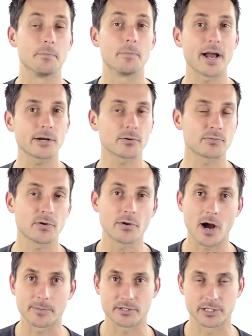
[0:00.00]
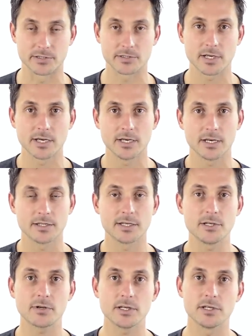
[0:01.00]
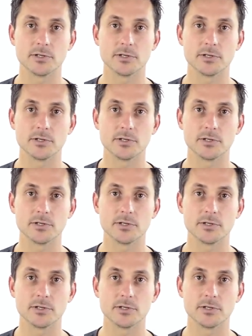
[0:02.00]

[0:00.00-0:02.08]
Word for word: microphone options that you can